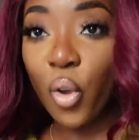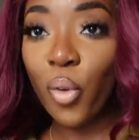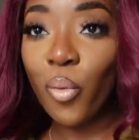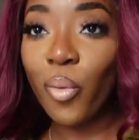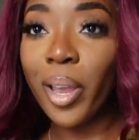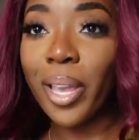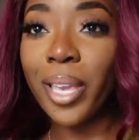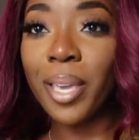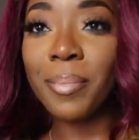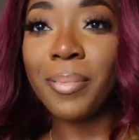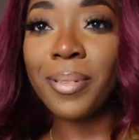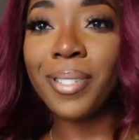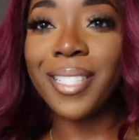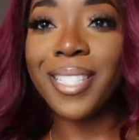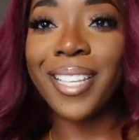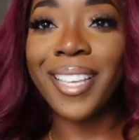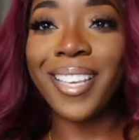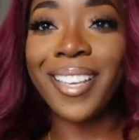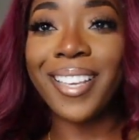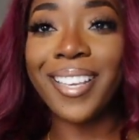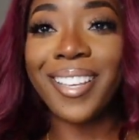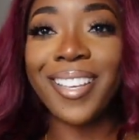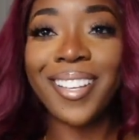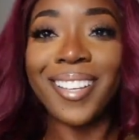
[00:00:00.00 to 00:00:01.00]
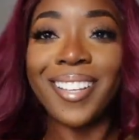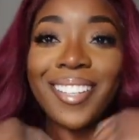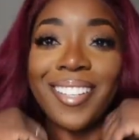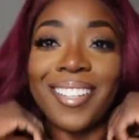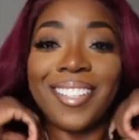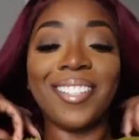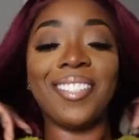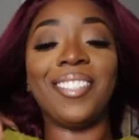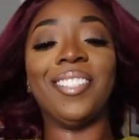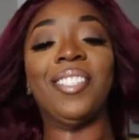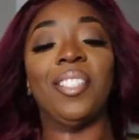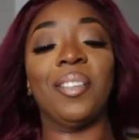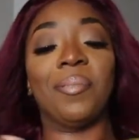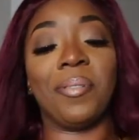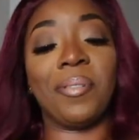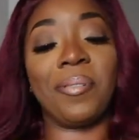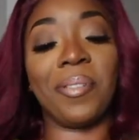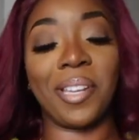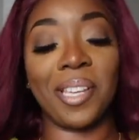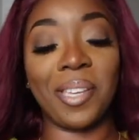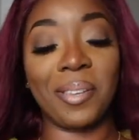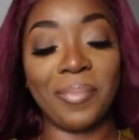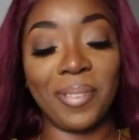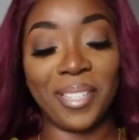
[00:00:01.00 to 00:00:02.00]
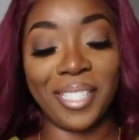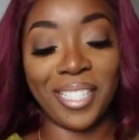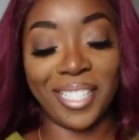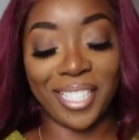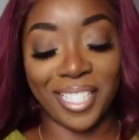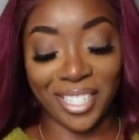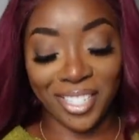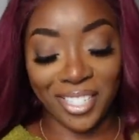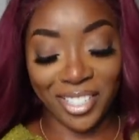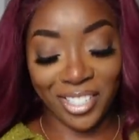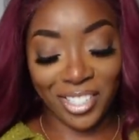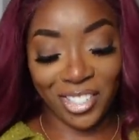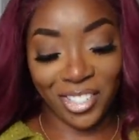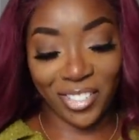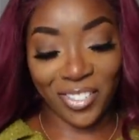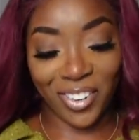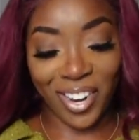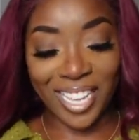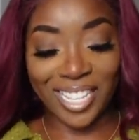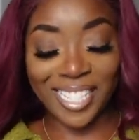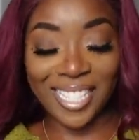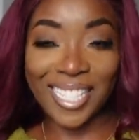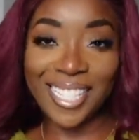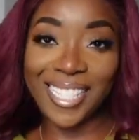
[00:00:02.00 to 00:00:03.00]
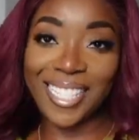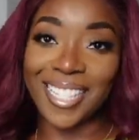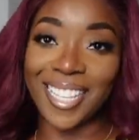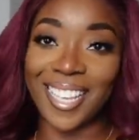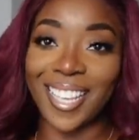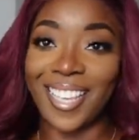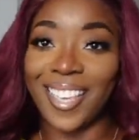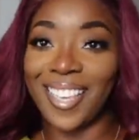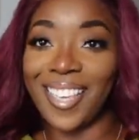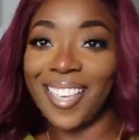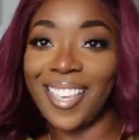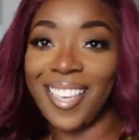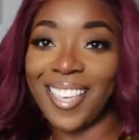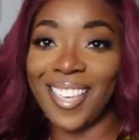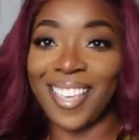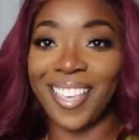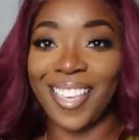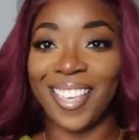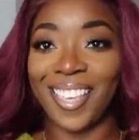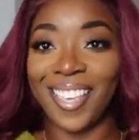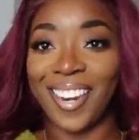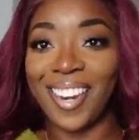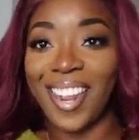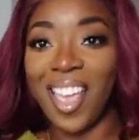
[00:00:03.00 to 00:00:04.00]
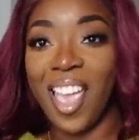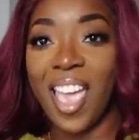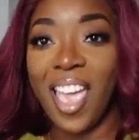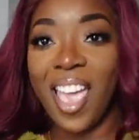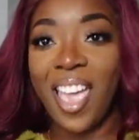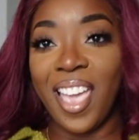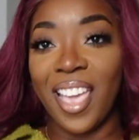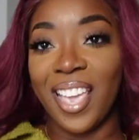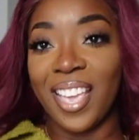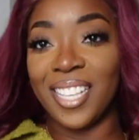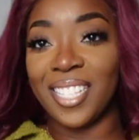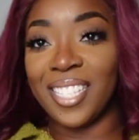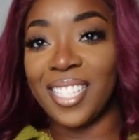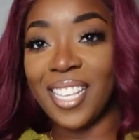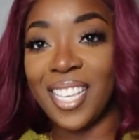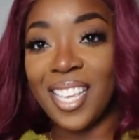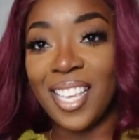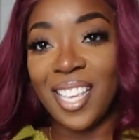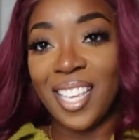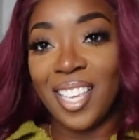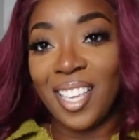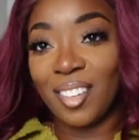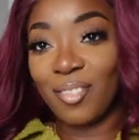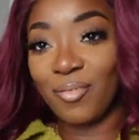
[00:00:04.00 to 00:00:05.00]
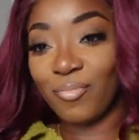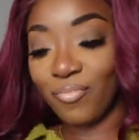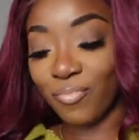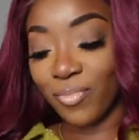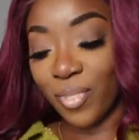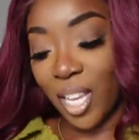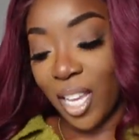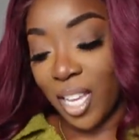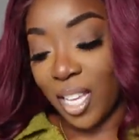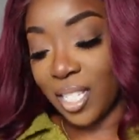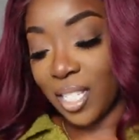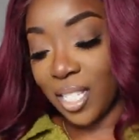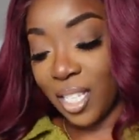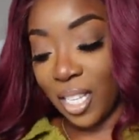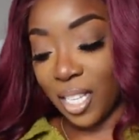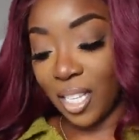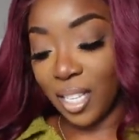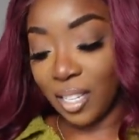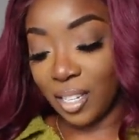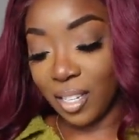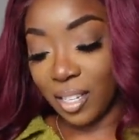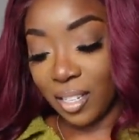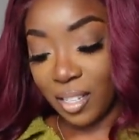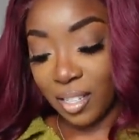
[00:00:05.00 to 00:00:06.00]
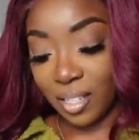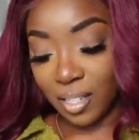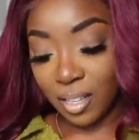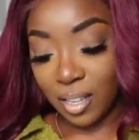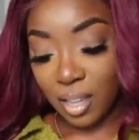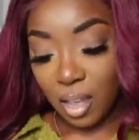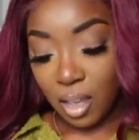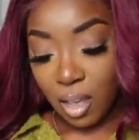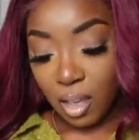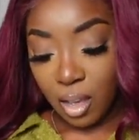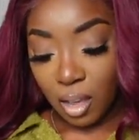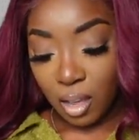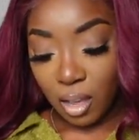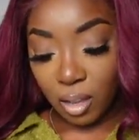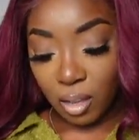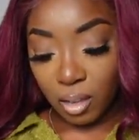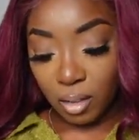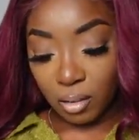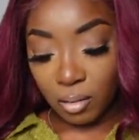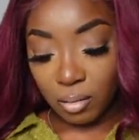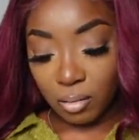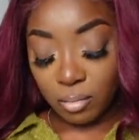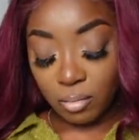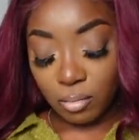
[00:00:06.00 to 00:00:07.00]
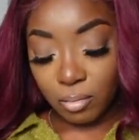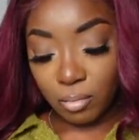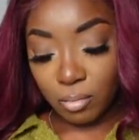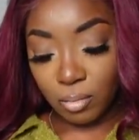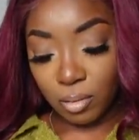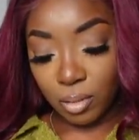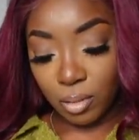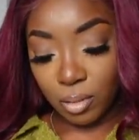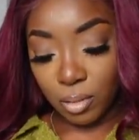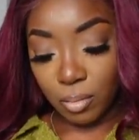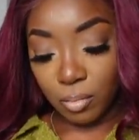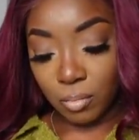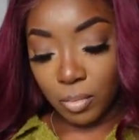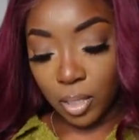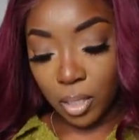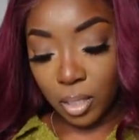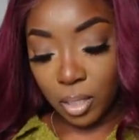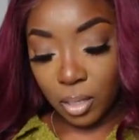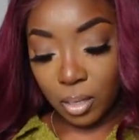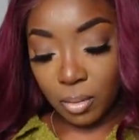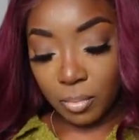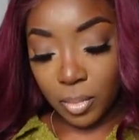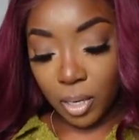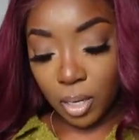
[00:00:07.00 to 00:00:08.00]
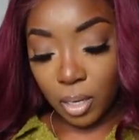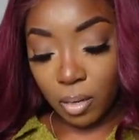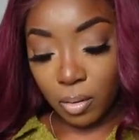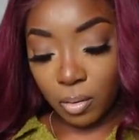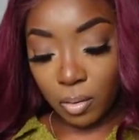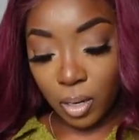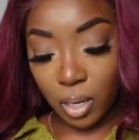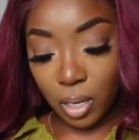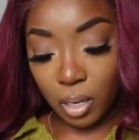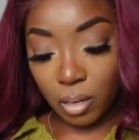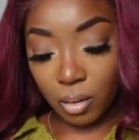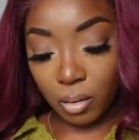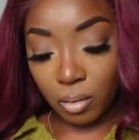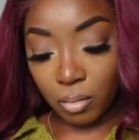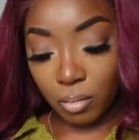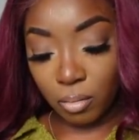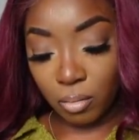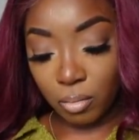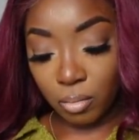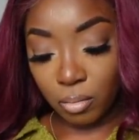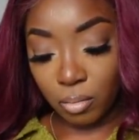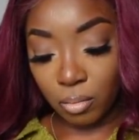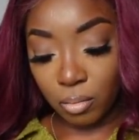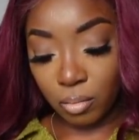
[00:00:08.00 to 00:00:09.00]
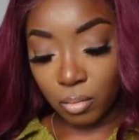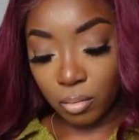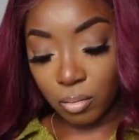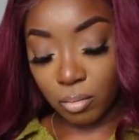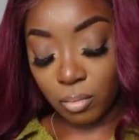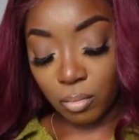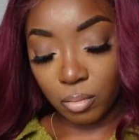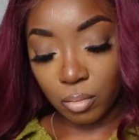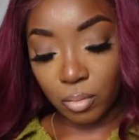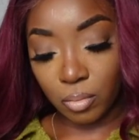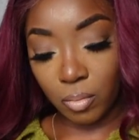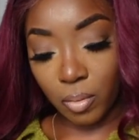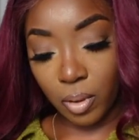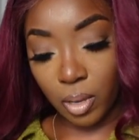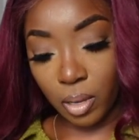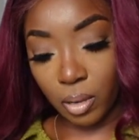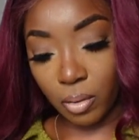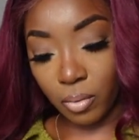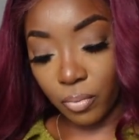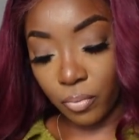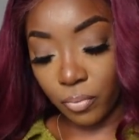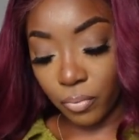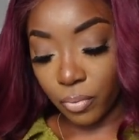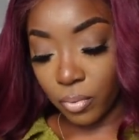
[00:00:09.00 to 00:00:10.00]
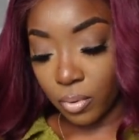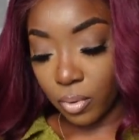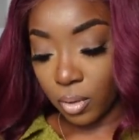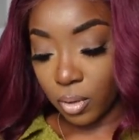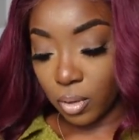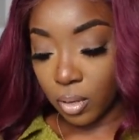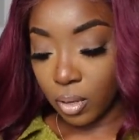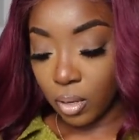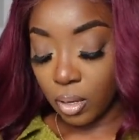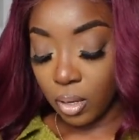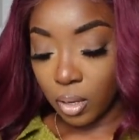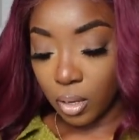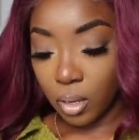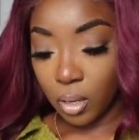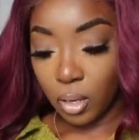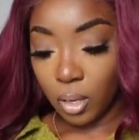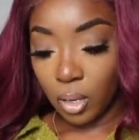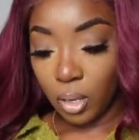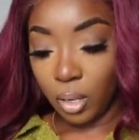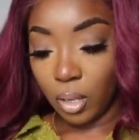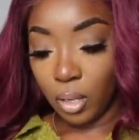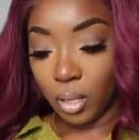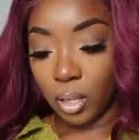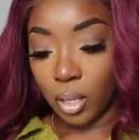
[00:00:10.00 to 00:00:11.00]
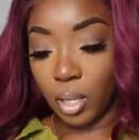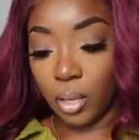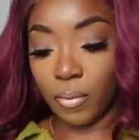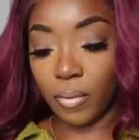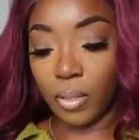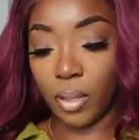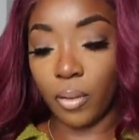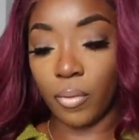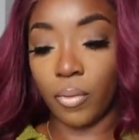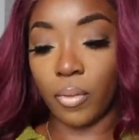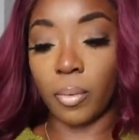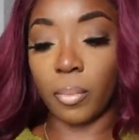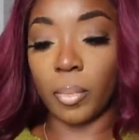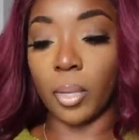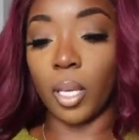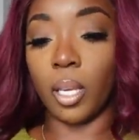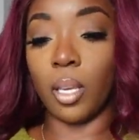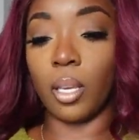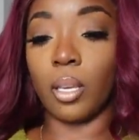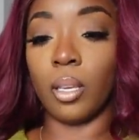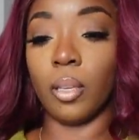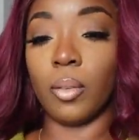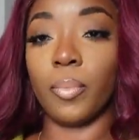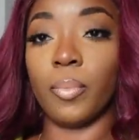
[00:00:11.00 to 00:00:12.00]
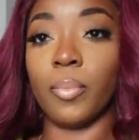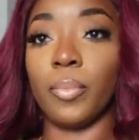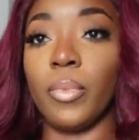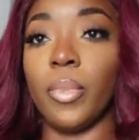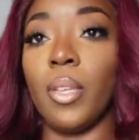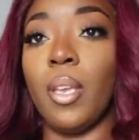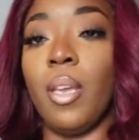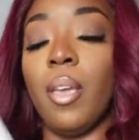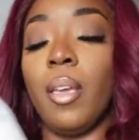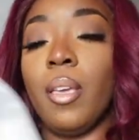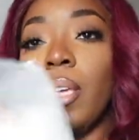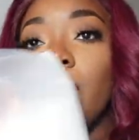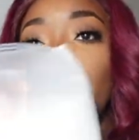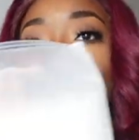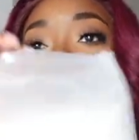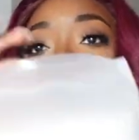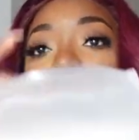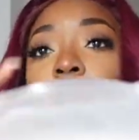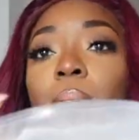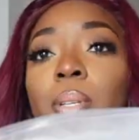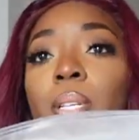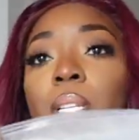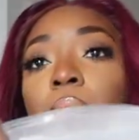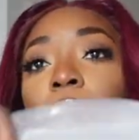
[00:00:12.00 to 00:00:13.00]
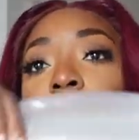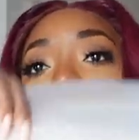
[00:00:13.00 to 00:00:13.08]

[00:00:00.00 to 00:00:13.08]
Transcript: Ricky Brazil. So my Ricky Brazil dress is in. It's in. It's in. Oh, I just messed up my whole nail. Wow. What is that for me? This is what it